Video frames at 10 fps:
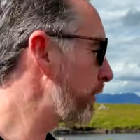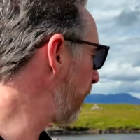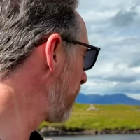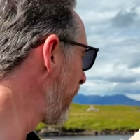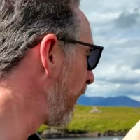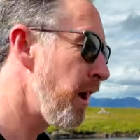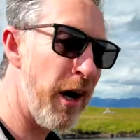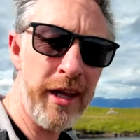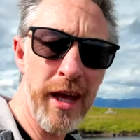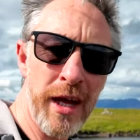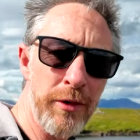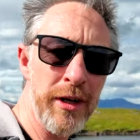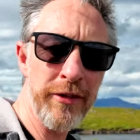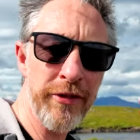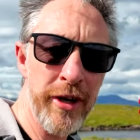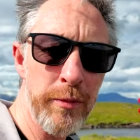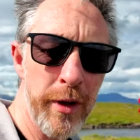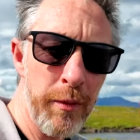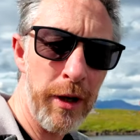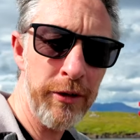Now, I can't really decide
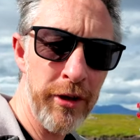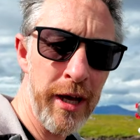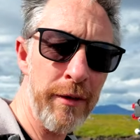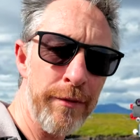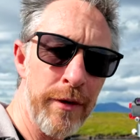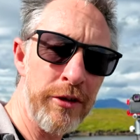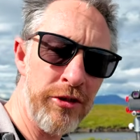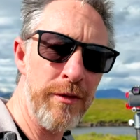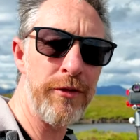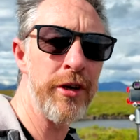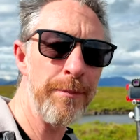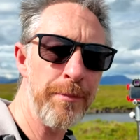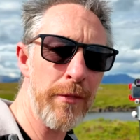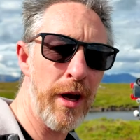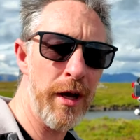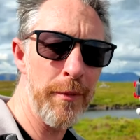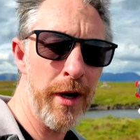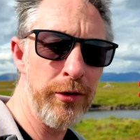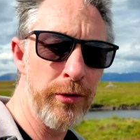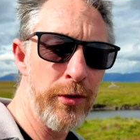what I want to have achieved here. Um,
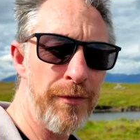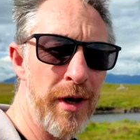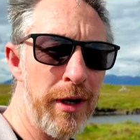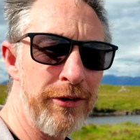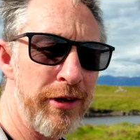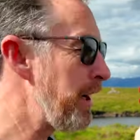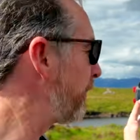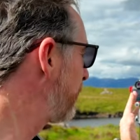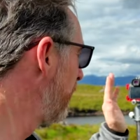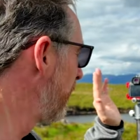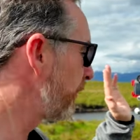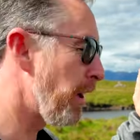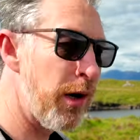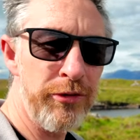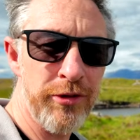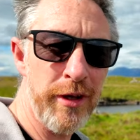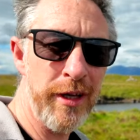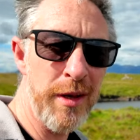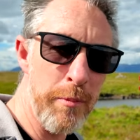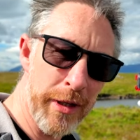I don't know if I want to have the house
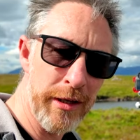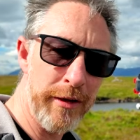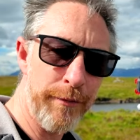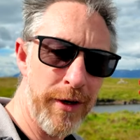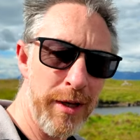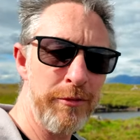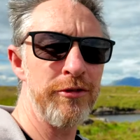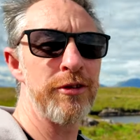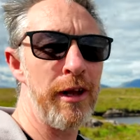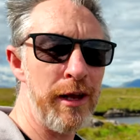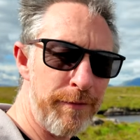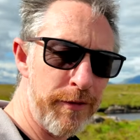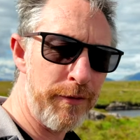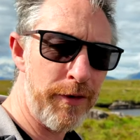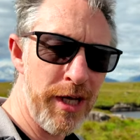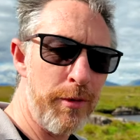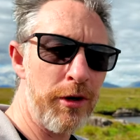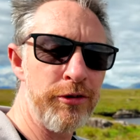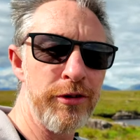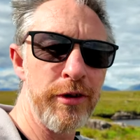in the middle of the frame, to the left of the frame
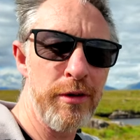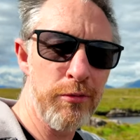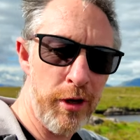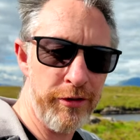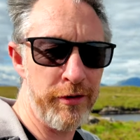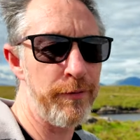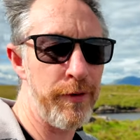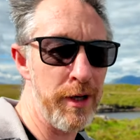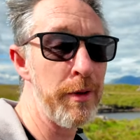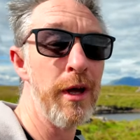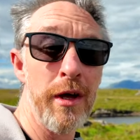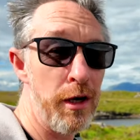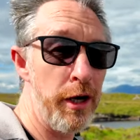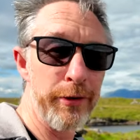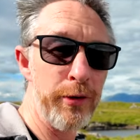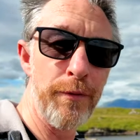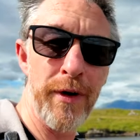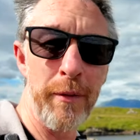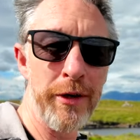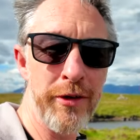or to the right of the frame. I don't know if
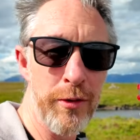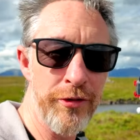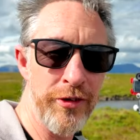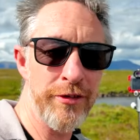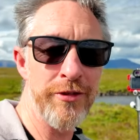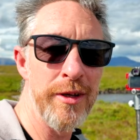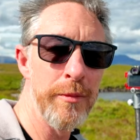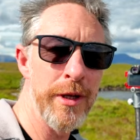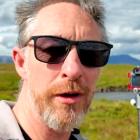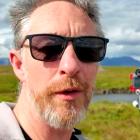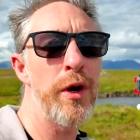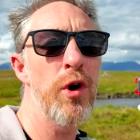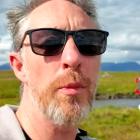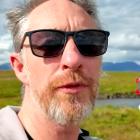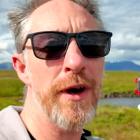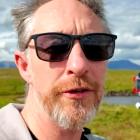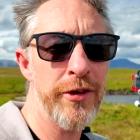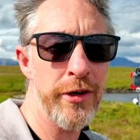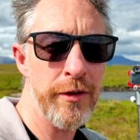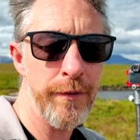I want to go 16 mil or I want to go up as far as
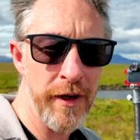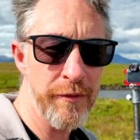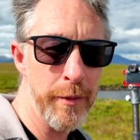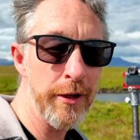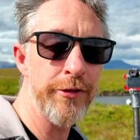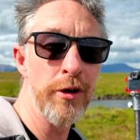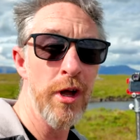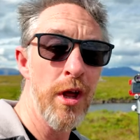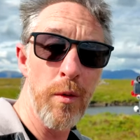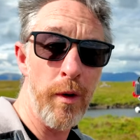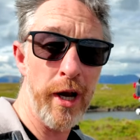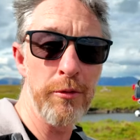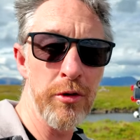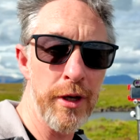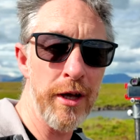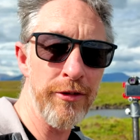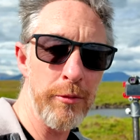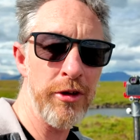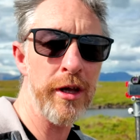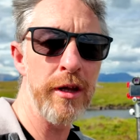35 mil. So what I'm doing is
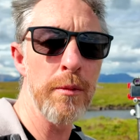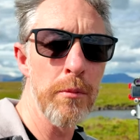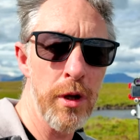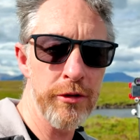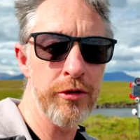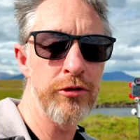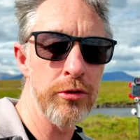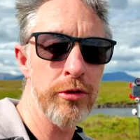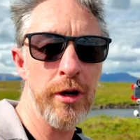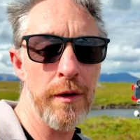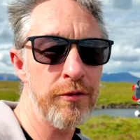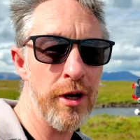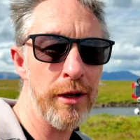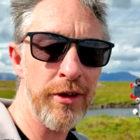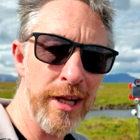I'm taking a multitude of shots.